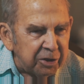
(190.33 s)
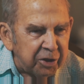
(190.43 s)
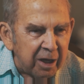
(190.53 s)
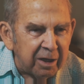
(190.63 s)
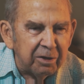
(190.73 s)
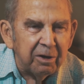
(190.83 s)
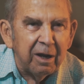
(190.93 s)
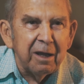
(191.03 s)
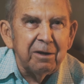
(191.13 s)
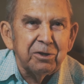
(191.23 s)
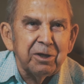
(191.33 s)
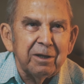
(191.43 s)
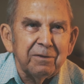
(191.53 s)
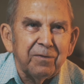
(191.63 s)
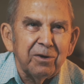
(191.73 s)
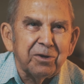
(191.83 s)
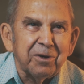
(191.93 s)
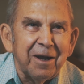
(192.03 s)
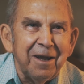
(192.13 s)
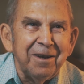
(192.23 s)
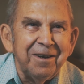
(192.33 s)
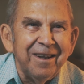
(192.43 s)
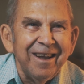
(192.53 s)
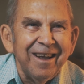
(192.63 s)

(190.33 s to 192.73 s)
the second grade instead of the first grade.